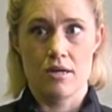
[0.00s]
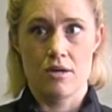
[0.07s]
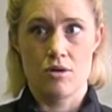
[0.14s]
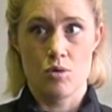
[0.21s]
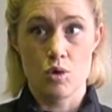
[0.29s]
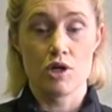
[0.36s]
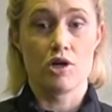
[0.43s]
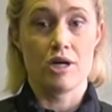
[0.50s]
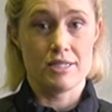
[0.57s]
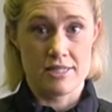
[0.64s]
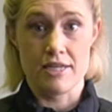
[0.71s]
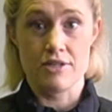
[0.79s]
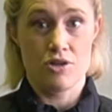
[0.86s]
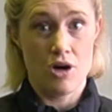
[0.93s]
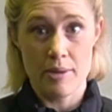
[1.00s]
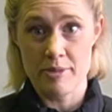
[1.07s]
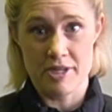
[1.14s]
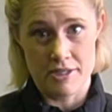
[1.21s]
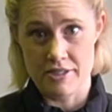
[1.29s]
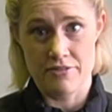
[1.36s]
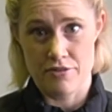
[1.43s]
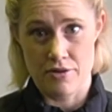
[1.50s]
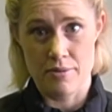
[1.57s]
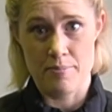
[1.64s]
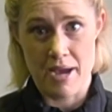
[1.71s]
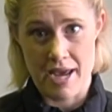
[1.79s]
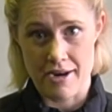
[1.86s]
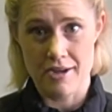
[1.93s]
organise their time in a
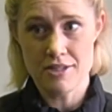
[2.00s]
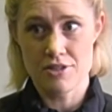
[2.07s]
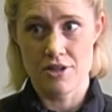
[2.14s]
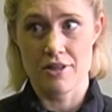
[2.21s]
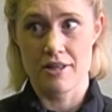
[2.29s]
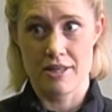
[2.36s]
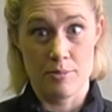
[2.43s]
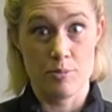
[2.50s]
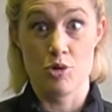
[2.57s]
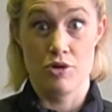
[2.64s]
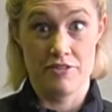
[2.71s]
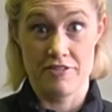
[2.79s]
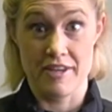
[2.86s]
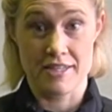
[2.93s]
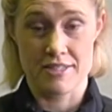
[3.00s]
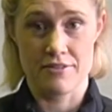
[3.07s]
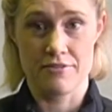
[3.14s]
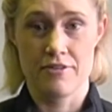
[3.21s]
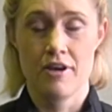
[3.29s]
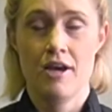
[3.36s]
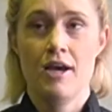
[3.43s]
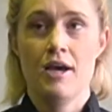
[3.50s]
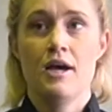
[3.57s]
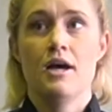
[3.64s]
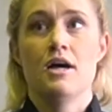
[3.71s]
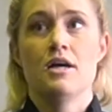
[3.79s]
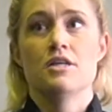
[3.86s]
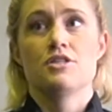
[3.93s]
different manner so that they're more effective.
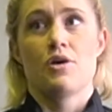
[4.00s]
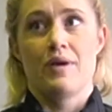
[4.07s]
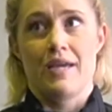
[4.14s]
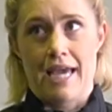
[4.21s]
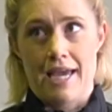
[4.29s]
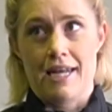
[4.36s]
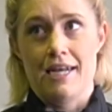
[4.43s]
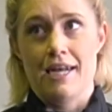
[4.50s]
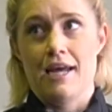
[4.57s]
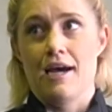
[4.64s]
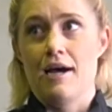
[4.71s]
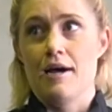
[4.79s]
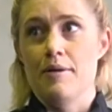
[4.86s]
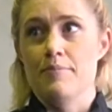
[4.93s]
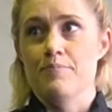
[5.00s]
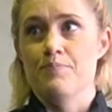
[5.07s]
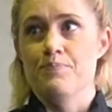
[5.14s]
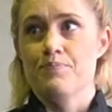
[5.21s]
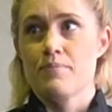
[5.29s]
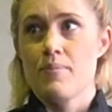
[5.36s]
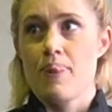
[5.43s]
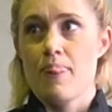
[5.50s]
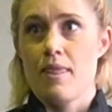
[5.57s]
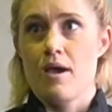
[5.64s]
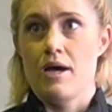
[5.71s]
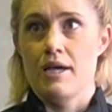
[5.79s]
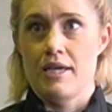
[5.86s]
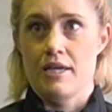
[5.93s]
So again,
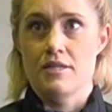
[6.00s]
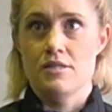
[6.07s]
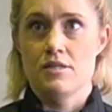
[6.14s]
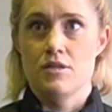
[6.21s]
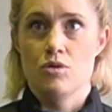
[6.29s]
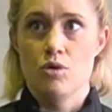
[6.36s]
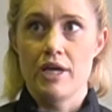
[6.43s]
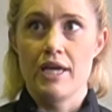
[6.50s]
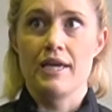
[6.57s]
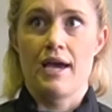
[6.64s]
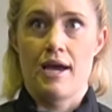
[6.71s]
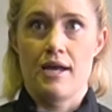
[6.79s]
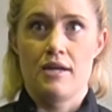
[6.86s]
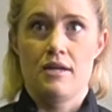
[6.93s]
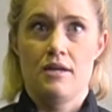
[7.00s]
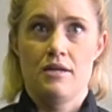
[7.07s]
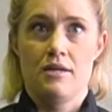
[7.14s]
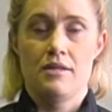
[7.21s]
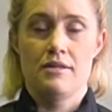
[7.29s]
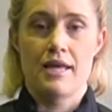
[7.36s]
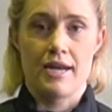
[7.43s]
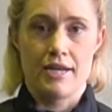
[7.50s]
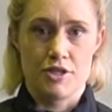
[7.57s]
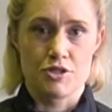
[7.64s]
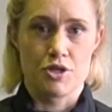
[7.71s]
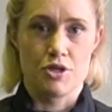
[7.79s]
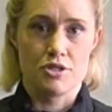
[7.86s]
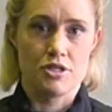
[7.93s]
I guess looking at that
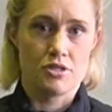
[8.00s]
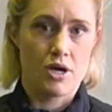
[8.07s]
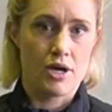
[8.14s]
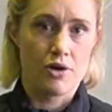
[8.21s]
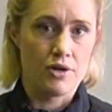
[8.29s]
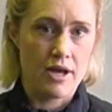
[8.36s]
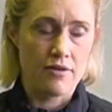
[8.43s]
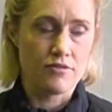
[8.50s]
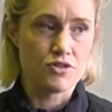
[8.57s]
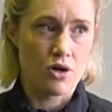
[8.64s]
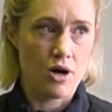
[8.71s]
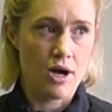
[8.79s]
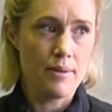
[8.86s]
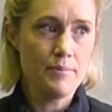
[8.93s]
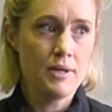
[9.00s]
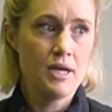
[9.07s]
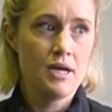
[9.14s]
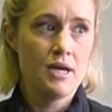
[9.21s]
excuse as I don't have time,